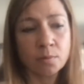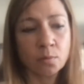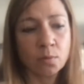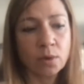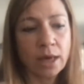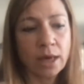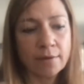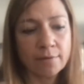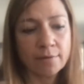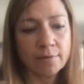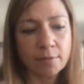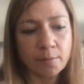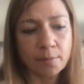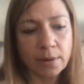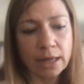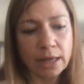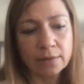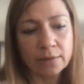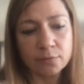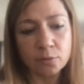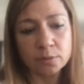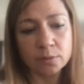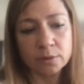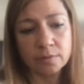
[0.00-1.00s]
We have a
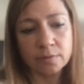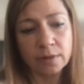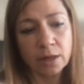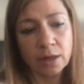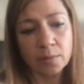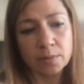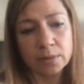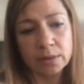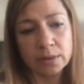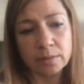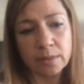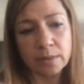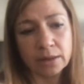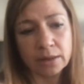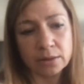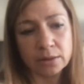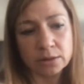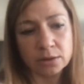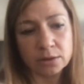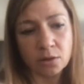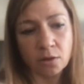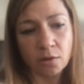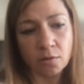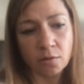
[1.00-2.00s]
platform developed at
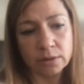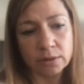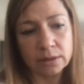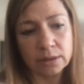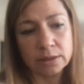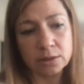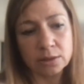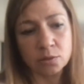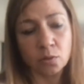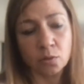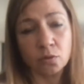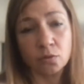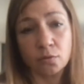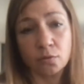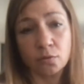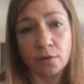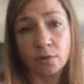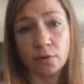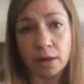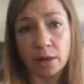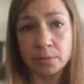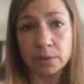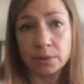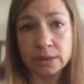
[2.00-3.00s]
Microsoft. It's called
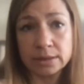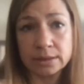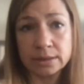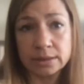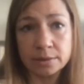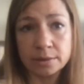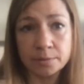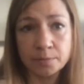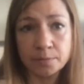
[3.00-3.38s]
FarmBeats.